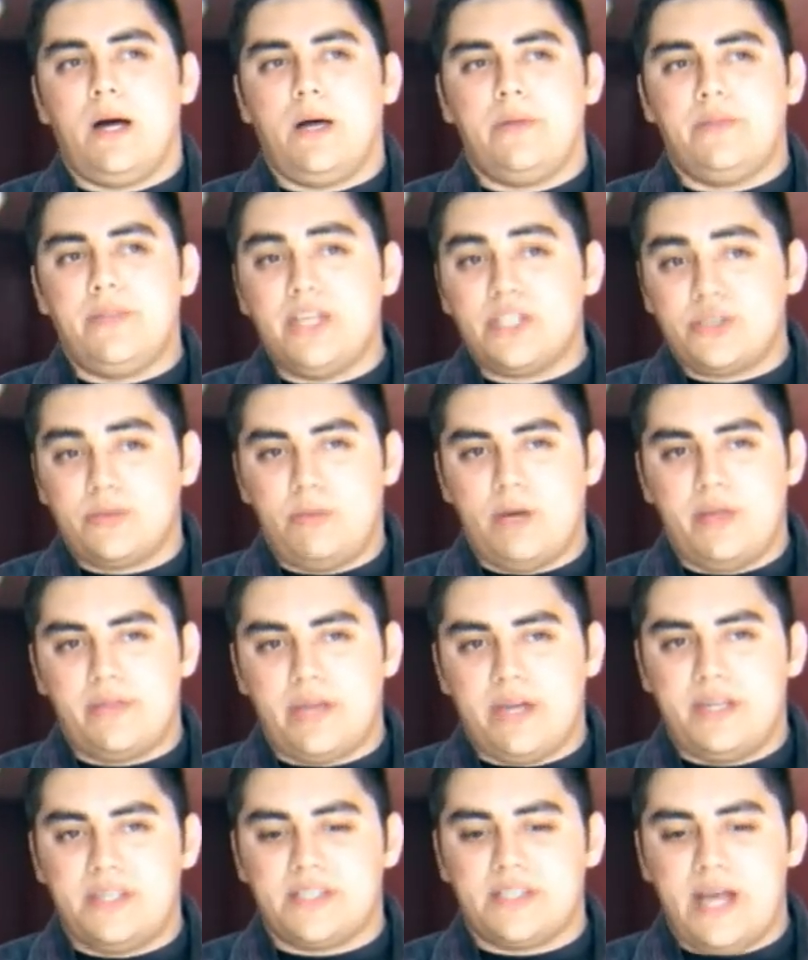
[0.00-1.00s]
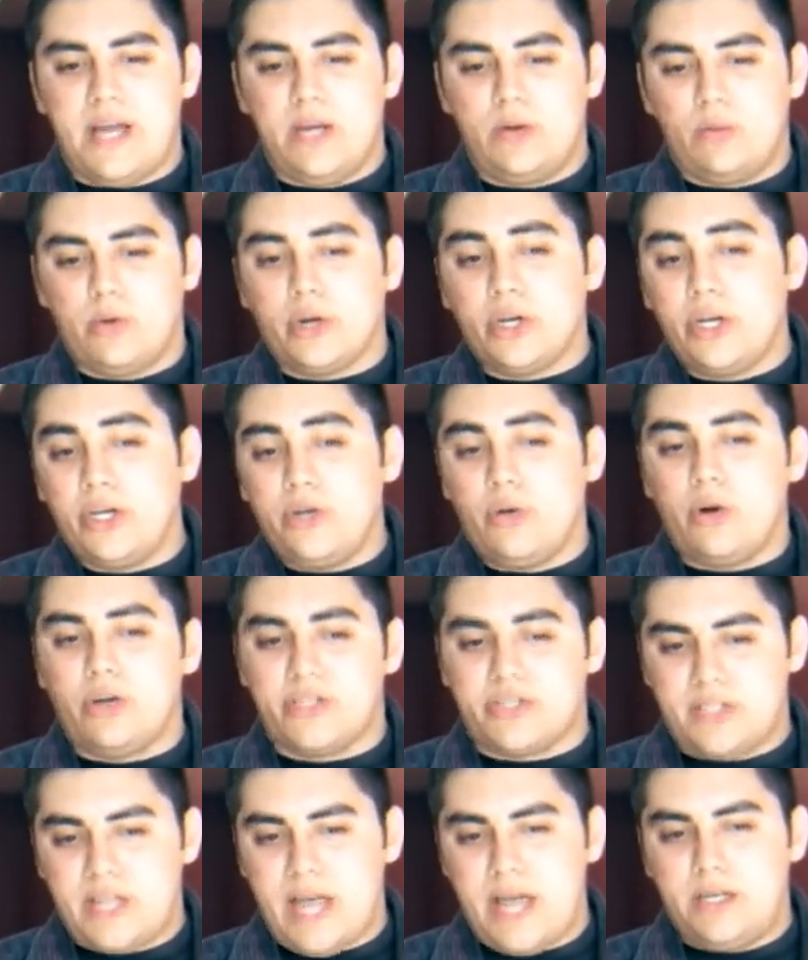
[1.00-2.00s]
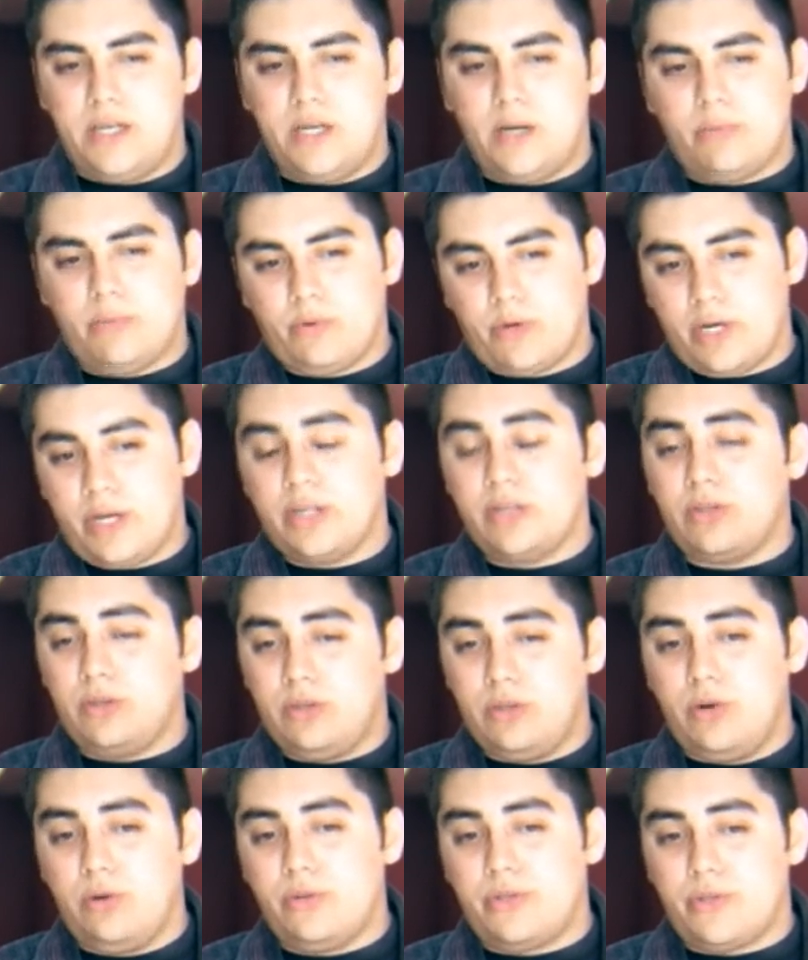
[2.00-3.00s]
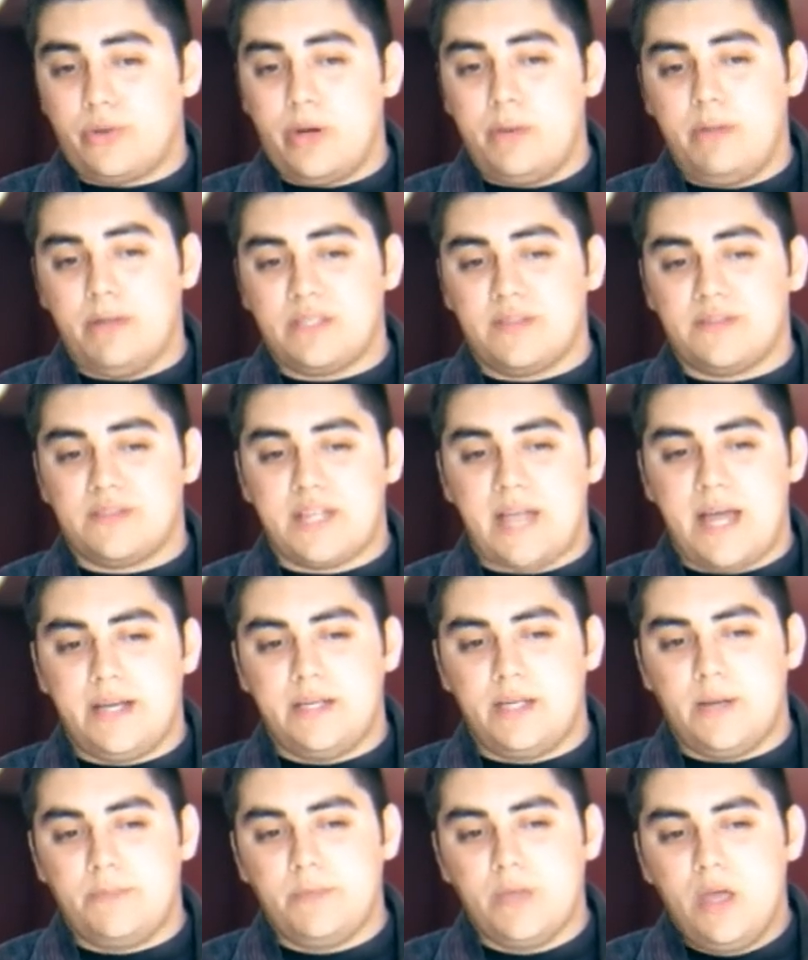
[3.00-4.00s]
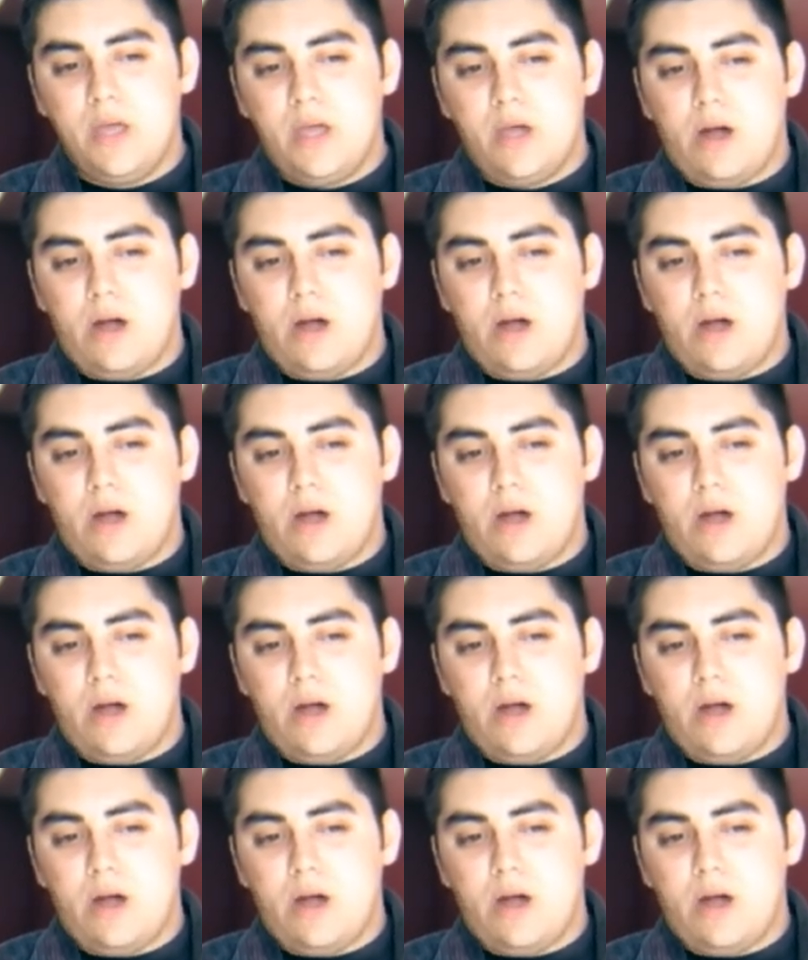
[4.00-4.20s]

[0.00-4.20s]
This month, I decided we're going to do our stand-up. We're going to do 3 months of stand-up.